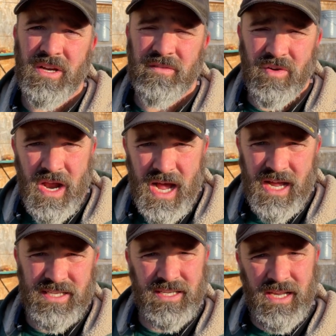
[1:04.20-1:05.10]
For
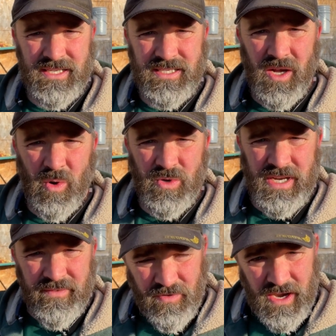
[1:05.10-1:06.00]
us, it's so
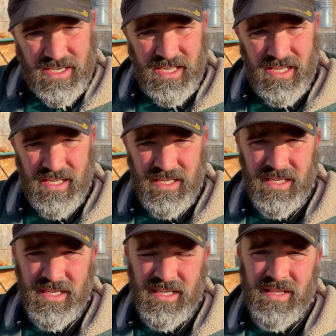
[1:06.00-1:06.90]
different
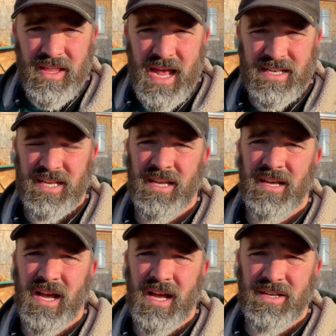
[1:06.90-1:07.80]
that
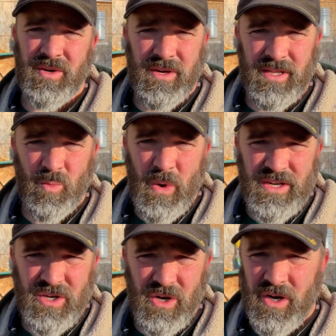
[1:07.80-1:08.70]
uh, during the
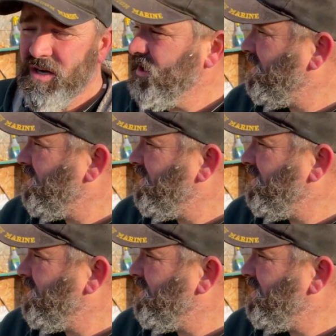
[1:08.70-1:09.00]
winter,